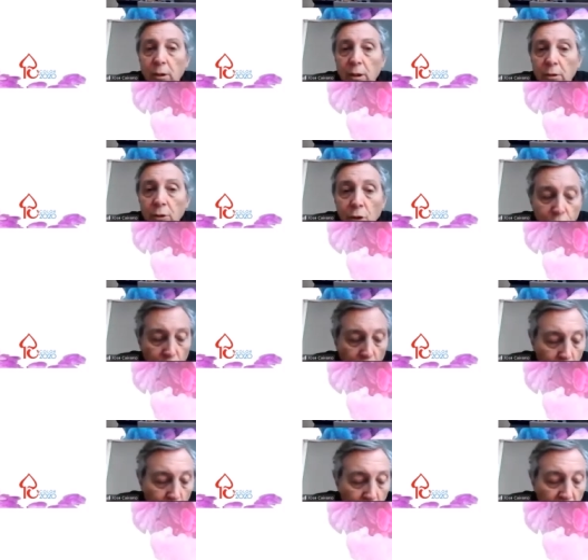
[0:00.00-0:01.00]
not
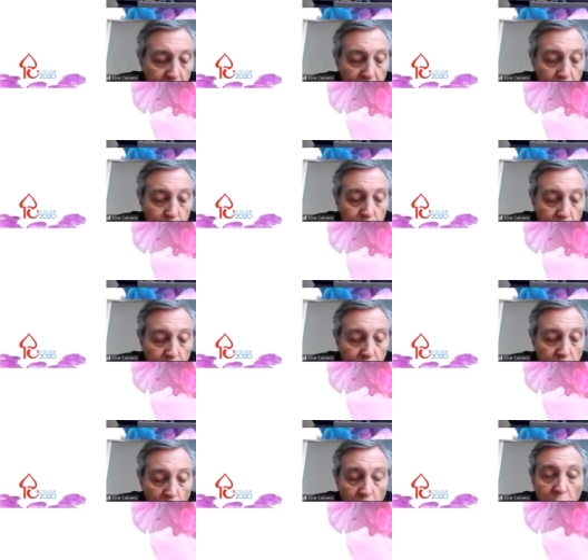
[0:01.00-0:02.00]
only about uh,
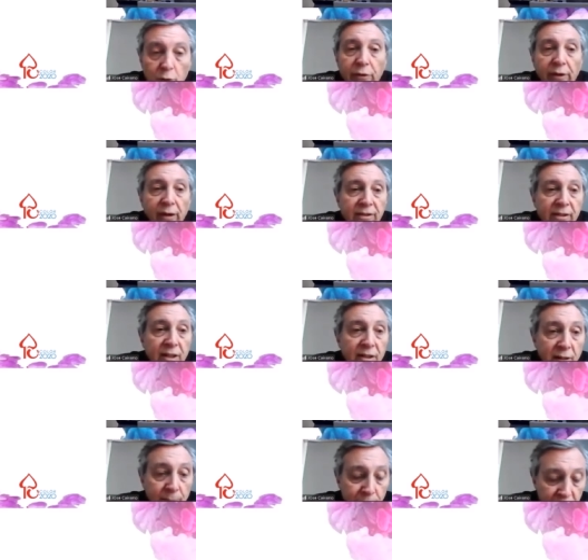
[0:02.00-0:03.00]
color
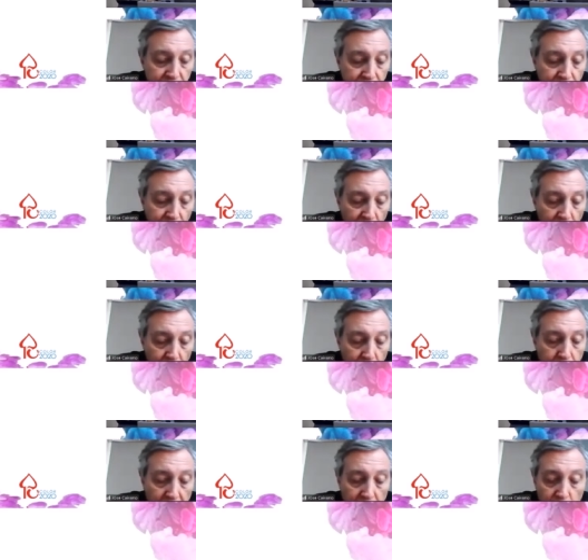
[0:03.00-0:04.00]
systems,
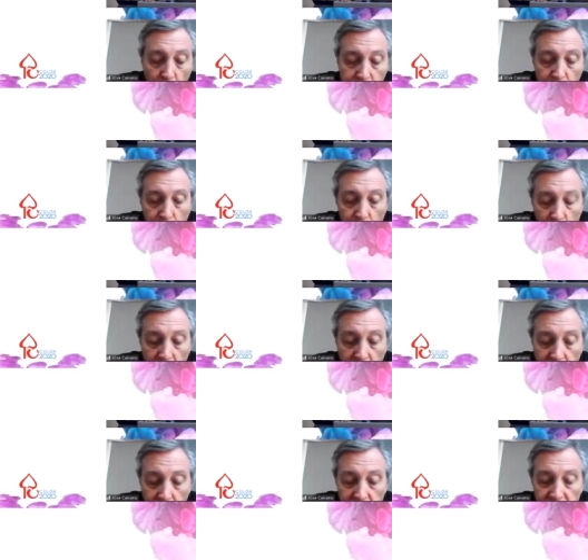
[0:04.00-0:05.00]
but also color
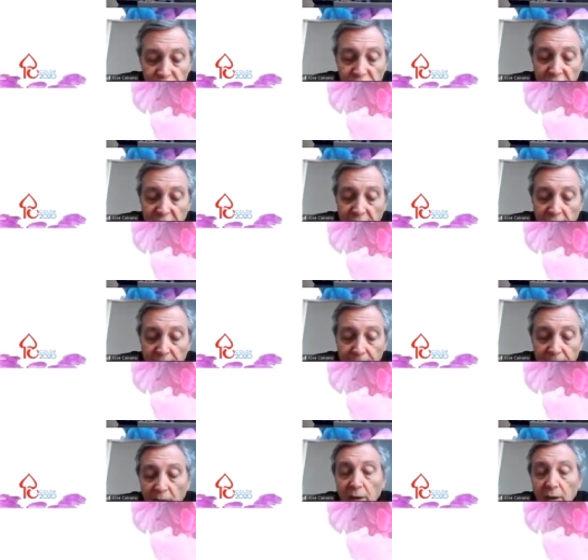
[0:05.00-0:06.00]
theory in general,
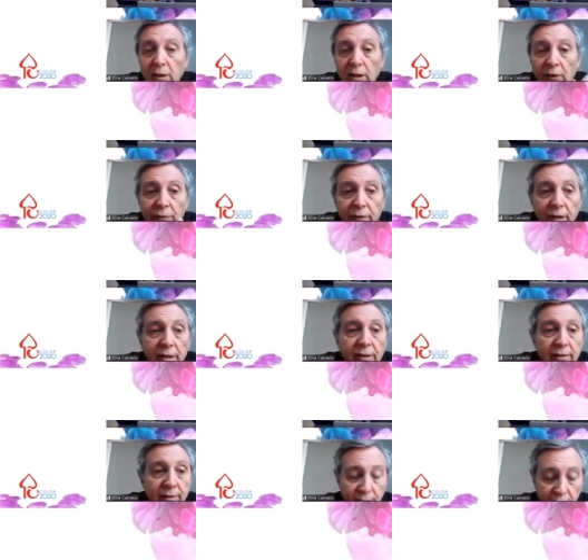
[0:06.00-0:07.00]
if
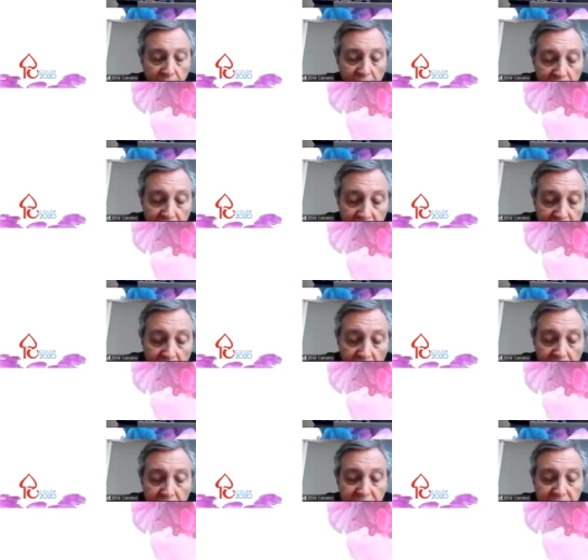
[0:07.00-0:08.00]
this uh, idea
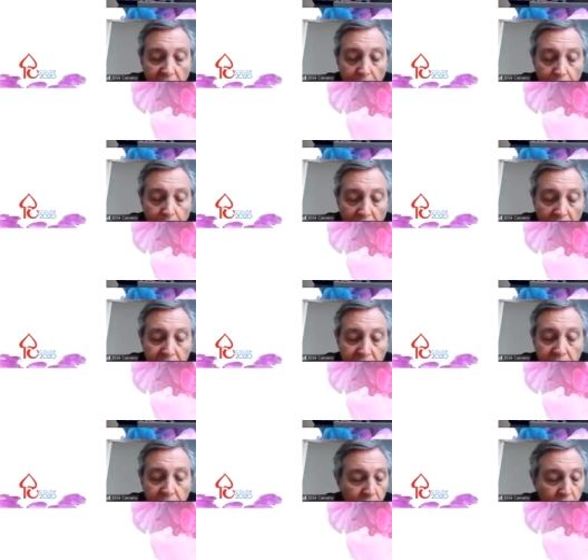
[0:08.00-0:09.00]
is applied
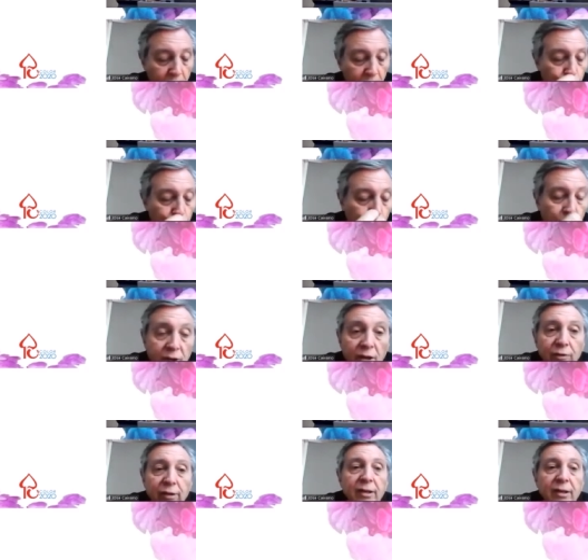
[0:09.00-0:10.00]
to
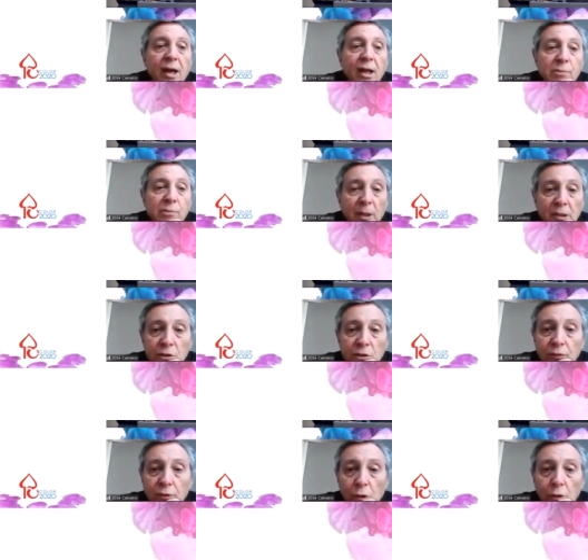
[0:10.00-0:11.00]
different aspects of
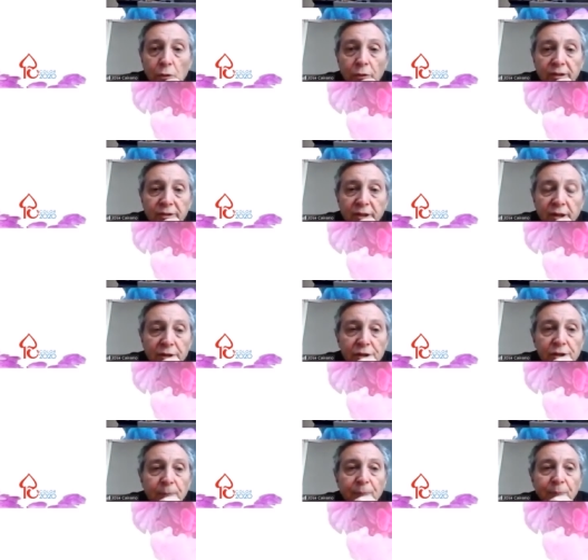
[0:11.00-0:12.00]
color research.
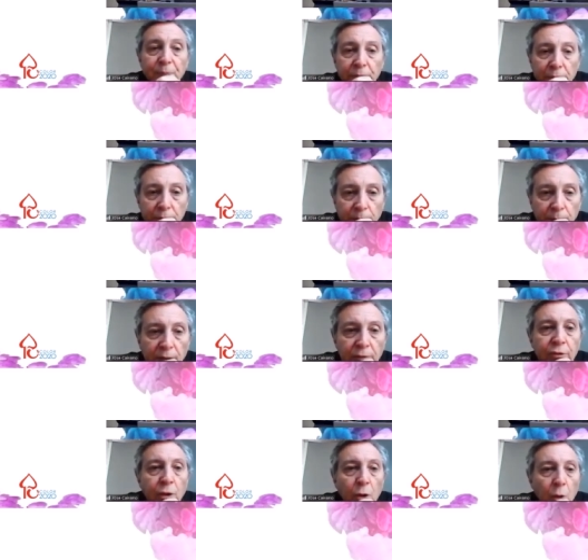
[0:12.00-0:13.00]

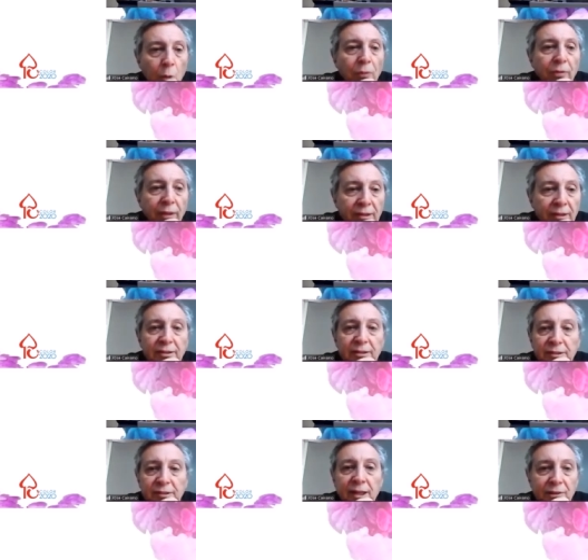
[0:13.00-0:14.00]
So thanks.
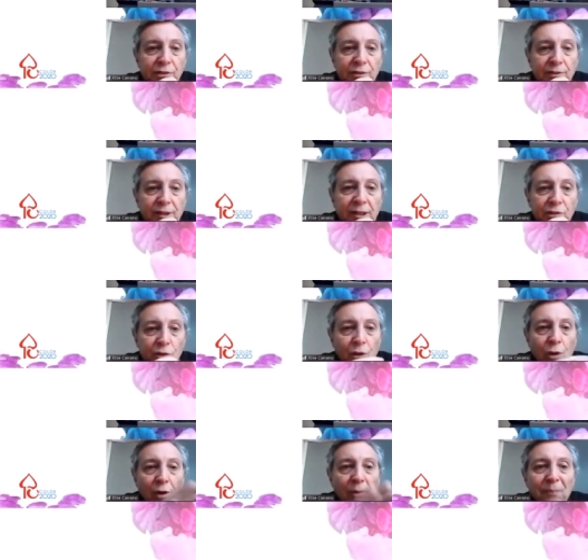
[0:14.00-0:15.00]
That's that's
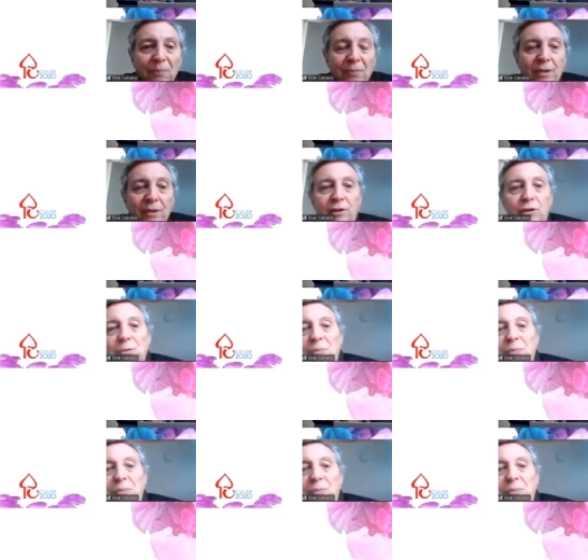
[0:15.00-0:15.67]
all. Thank you.